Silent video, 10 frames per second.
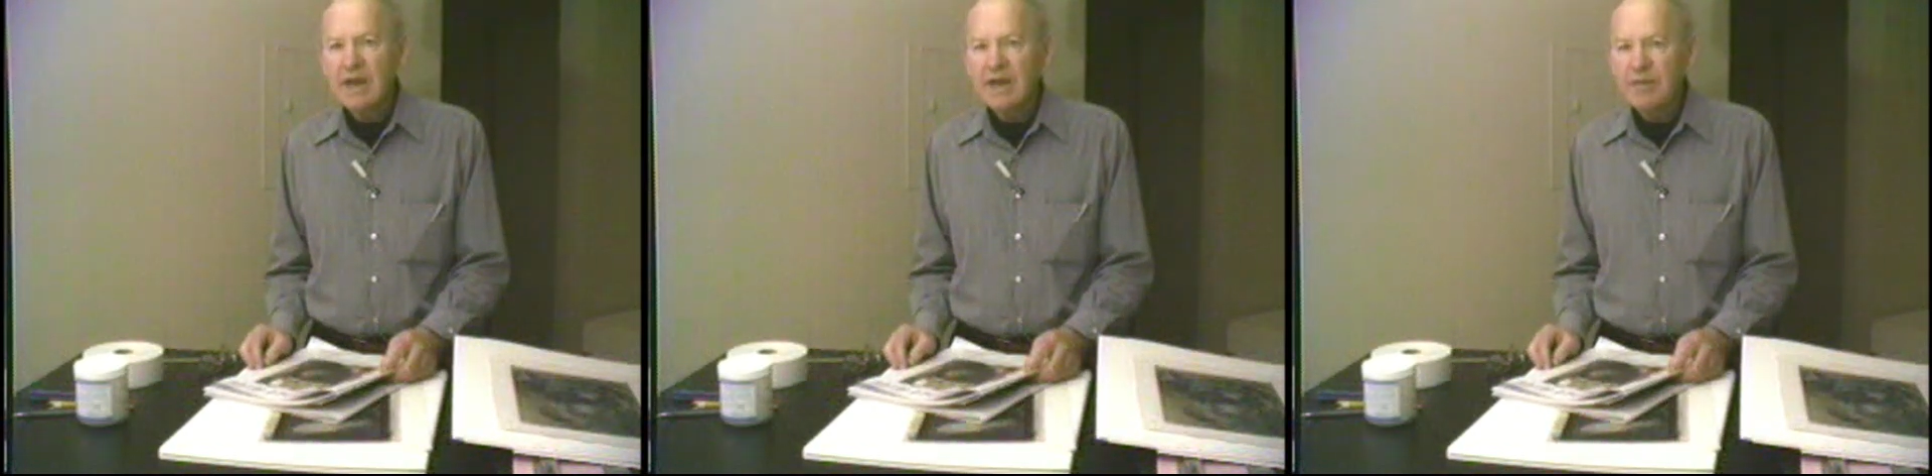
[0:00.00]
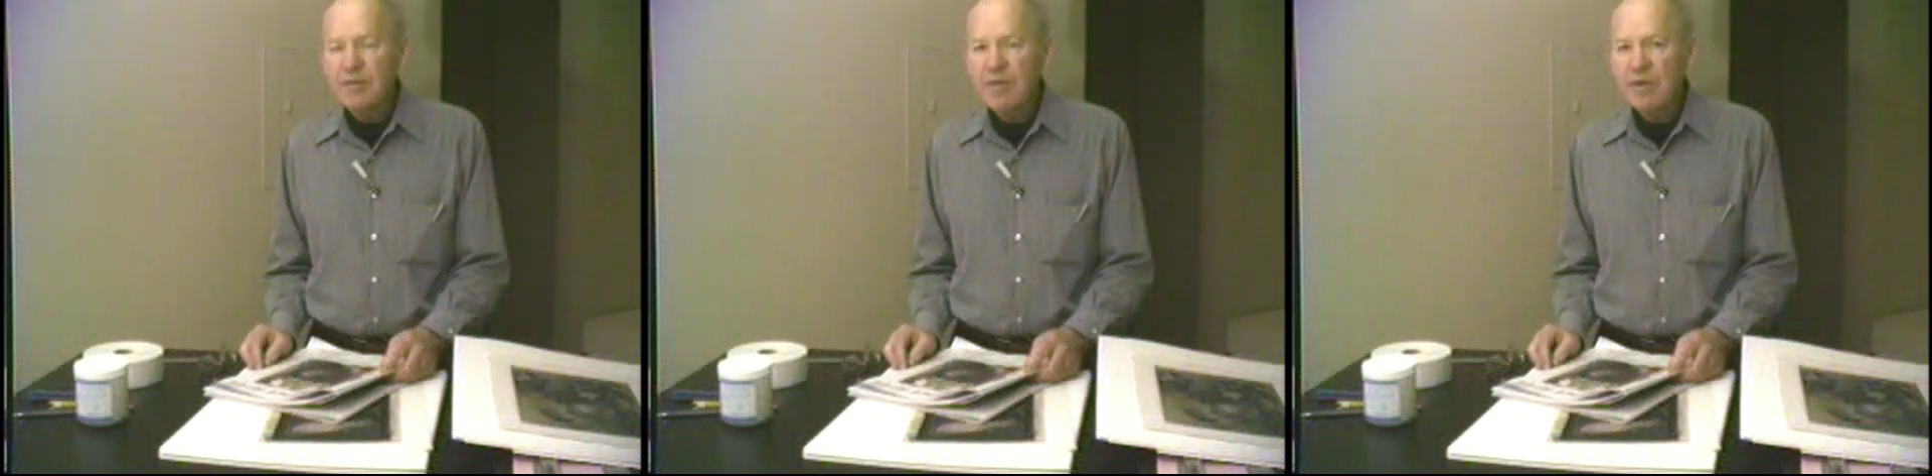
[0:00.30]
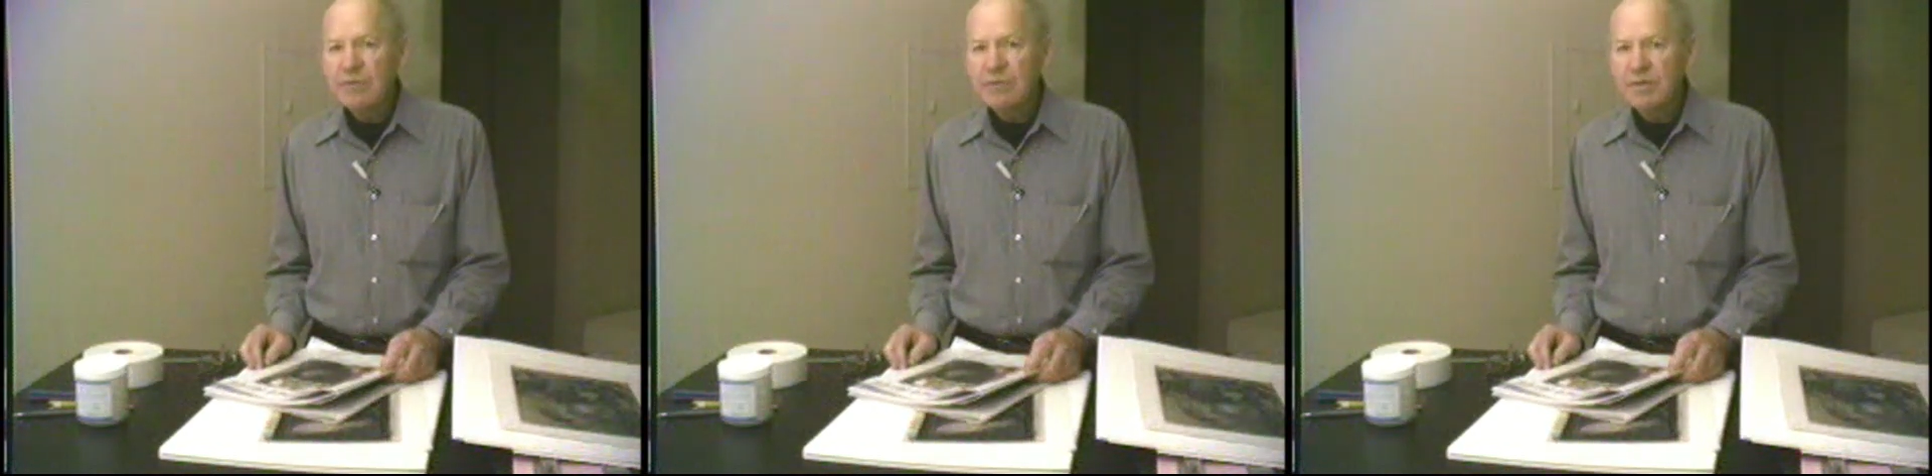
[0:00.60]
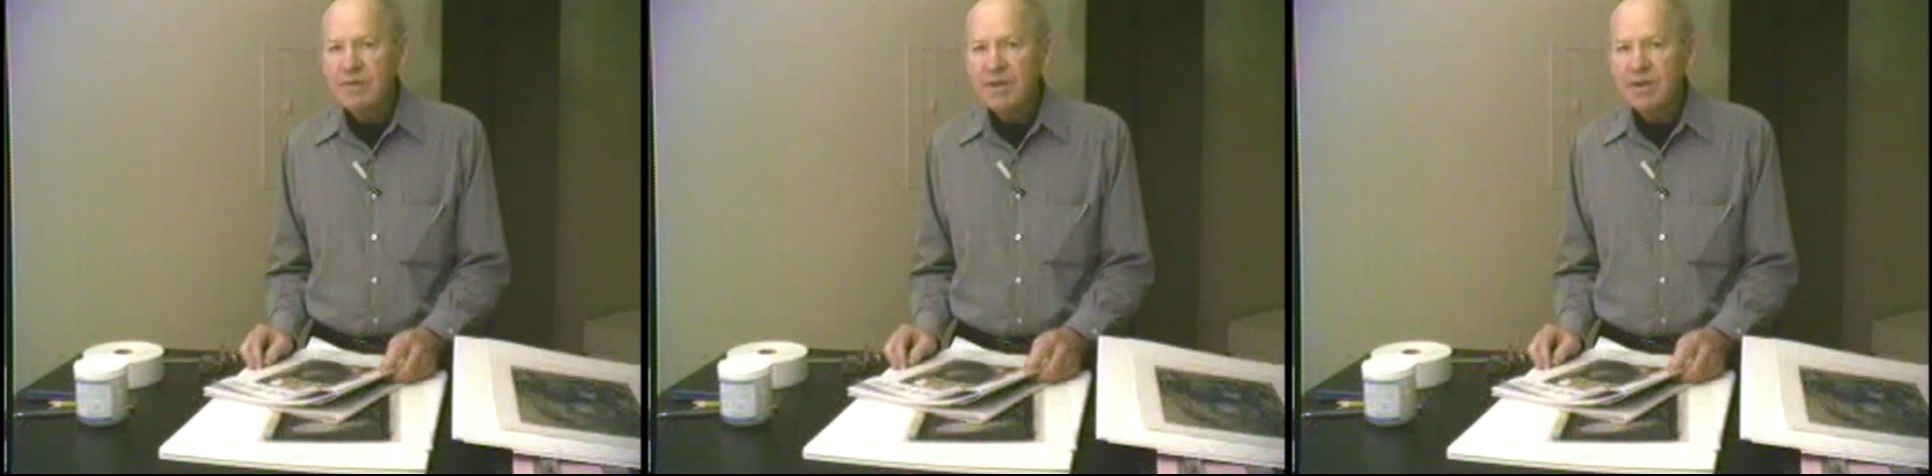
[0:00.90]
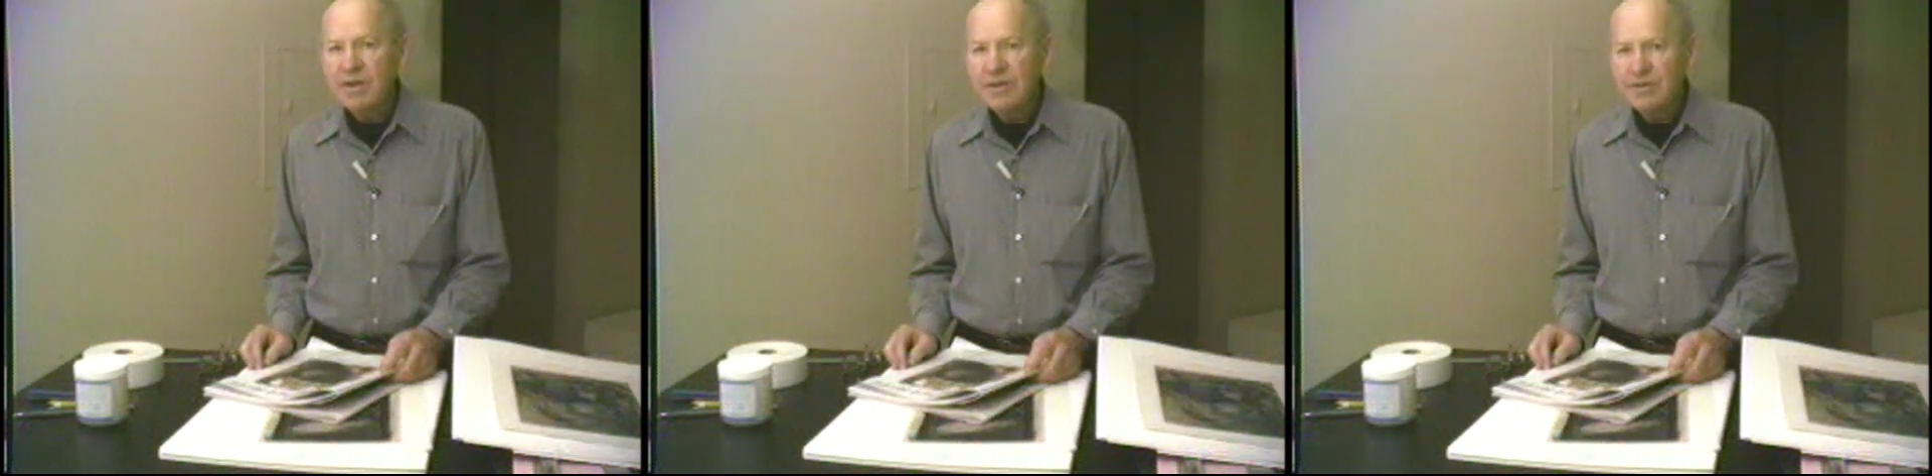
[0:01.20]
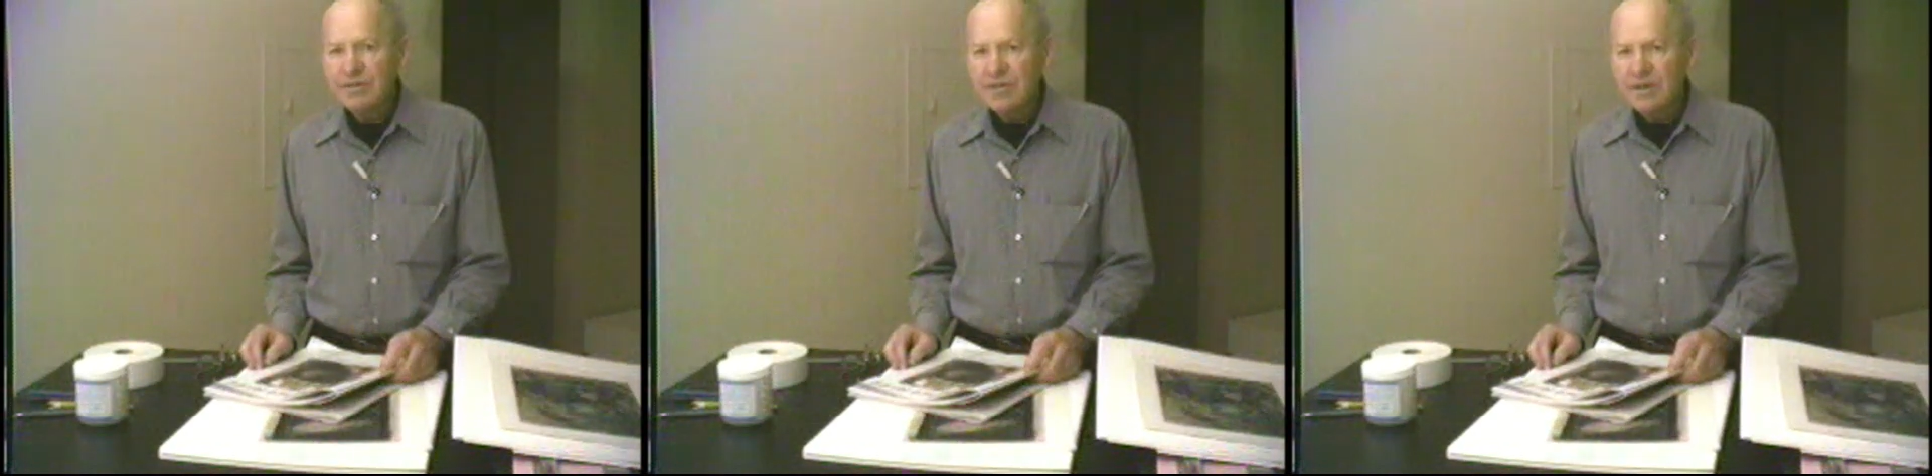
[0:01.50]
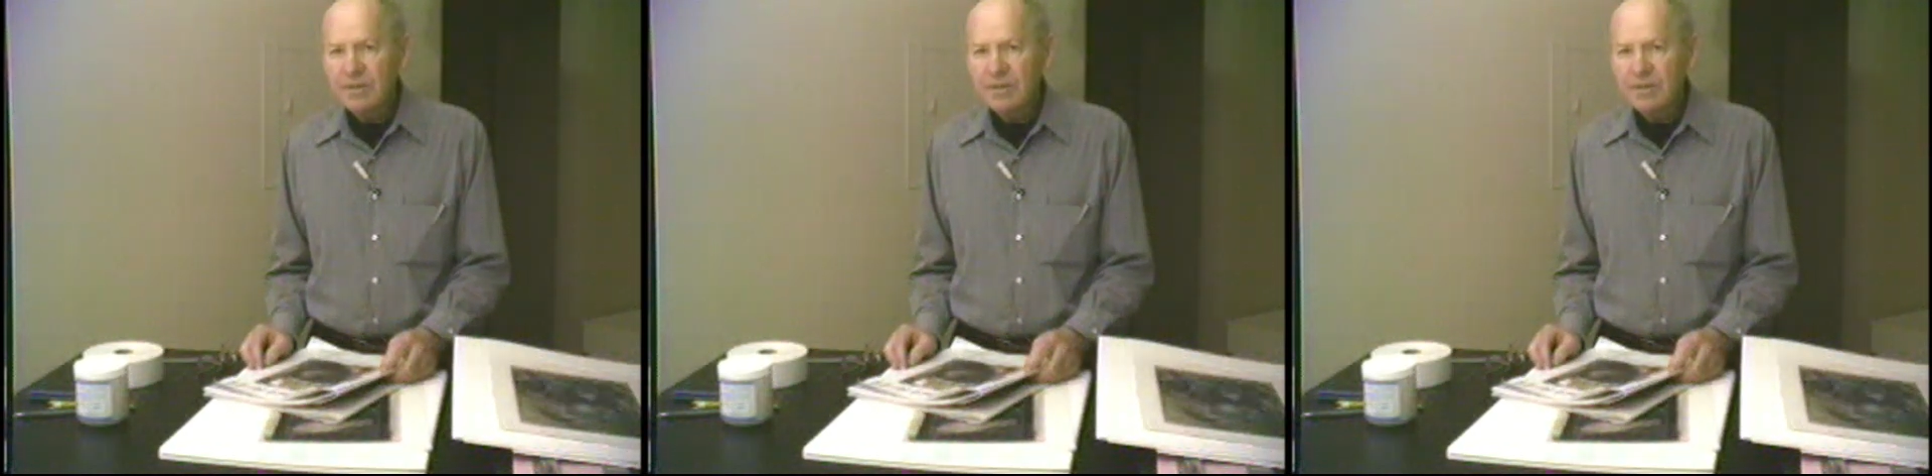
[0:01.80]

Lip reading: and Emeralda will be the clue